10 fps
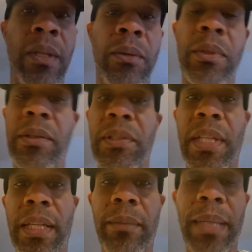what I was
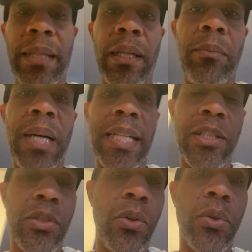saying about our
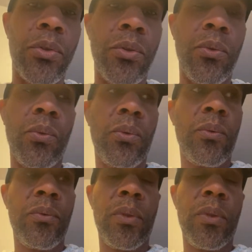bodies going through